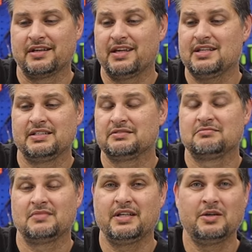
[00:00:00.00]
Hey,
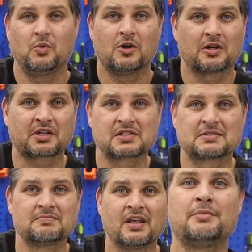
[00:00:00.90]
it
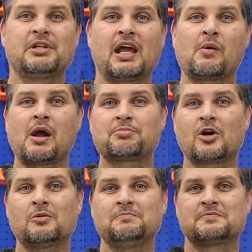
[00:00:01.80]
works. I'm D I Y
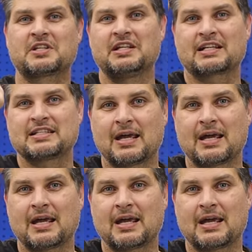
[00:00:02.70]
Pro, see you next